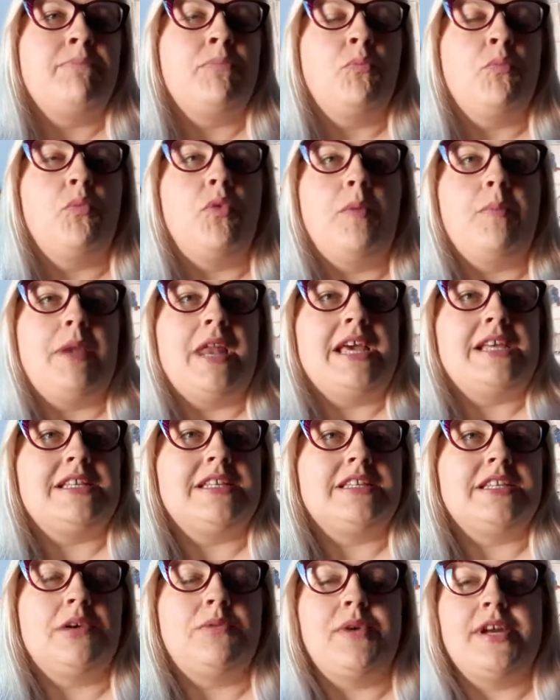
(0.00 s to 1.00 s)
what
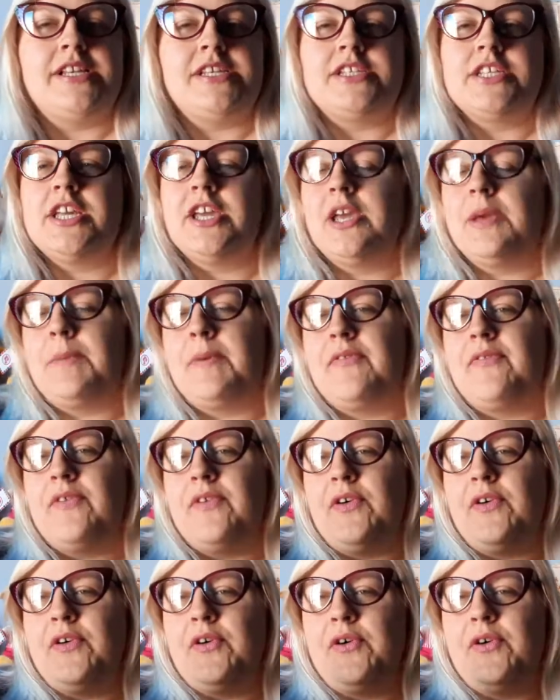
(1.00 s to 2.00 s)
places I went to
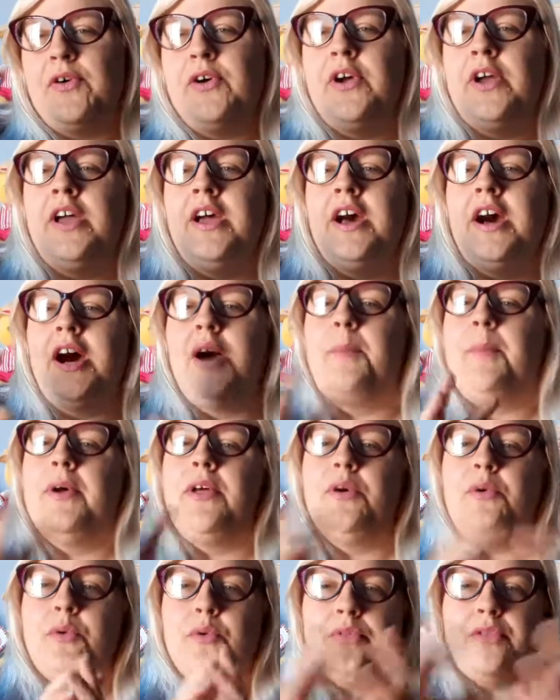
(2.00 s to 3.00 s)
before I
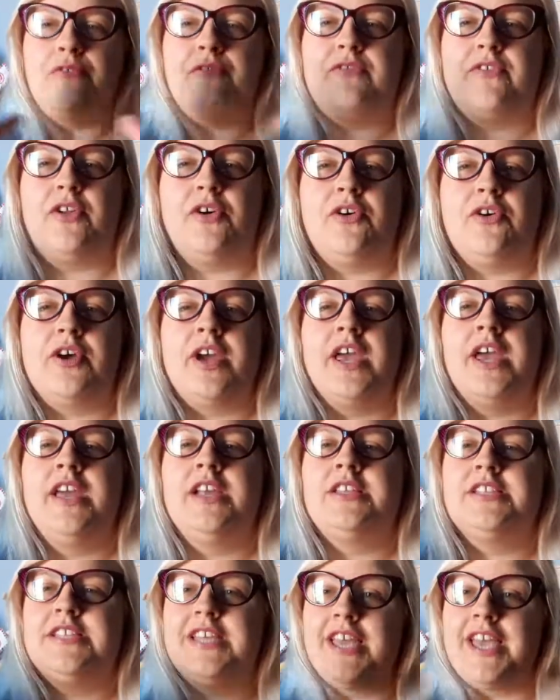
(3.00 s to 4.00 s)
put all the vlog
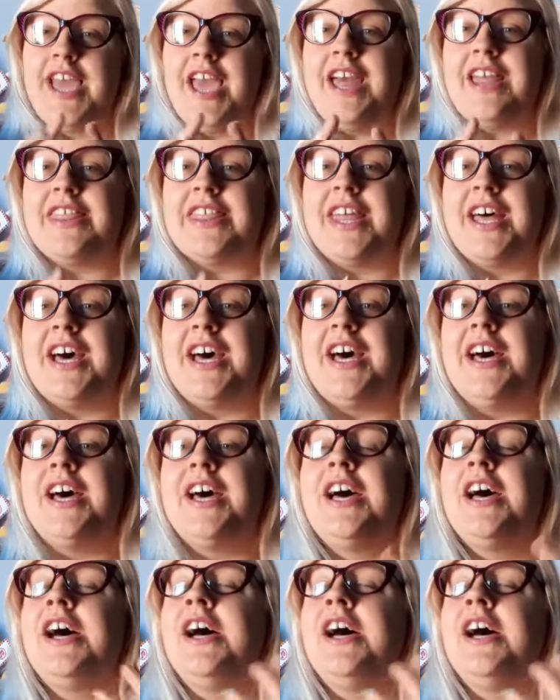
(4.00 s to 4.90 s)
together.